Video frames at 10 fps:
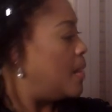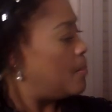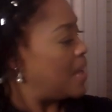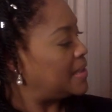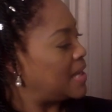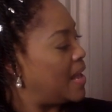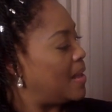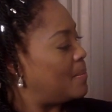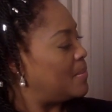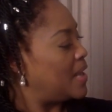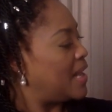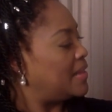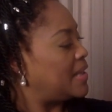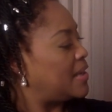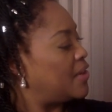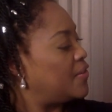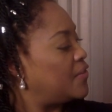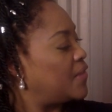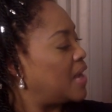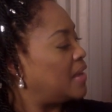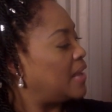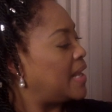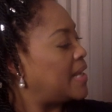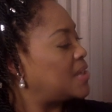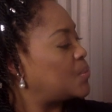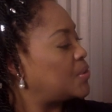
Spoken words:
Madame and the other fine ladies